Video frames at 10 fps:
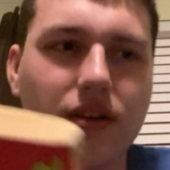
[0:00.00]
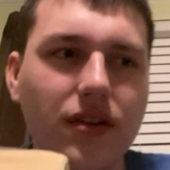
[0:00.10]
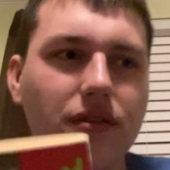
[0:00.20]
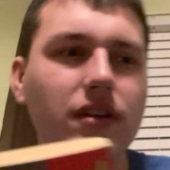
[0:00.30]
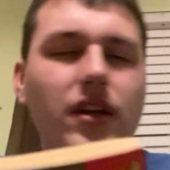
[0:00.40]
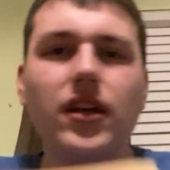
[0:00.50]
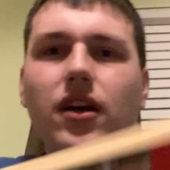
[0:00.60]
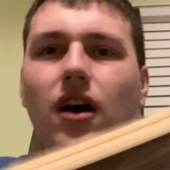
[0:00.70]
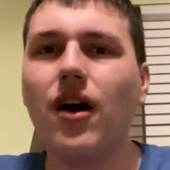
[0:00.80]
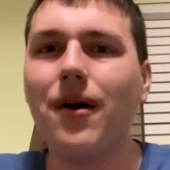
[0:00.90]
Doof.
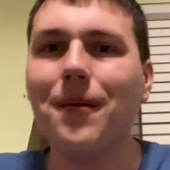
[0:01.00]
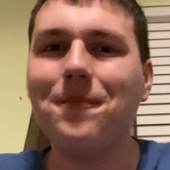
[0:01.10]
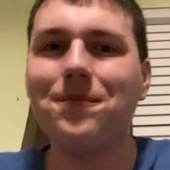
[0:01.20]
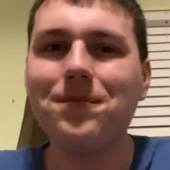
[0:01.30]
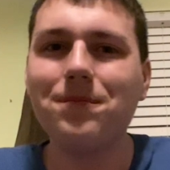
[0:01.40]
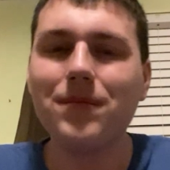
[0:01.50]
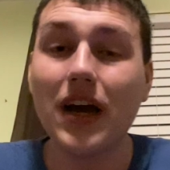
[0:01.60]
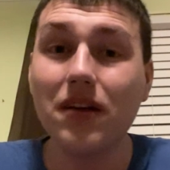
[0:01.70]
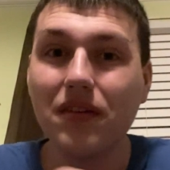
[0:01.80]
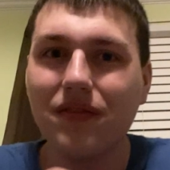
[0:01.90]

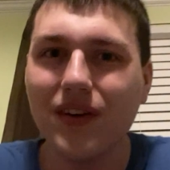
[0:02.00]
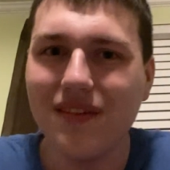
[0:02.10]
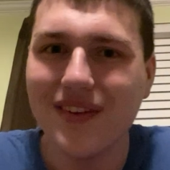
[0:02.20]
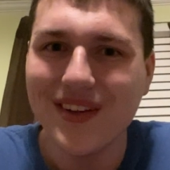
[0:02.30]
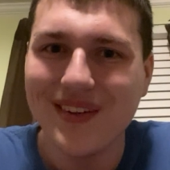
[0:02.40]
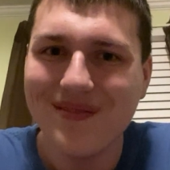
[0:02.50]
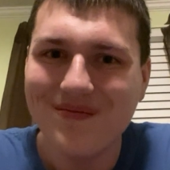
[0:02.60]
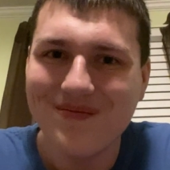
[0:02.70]
Kind of a funny villain.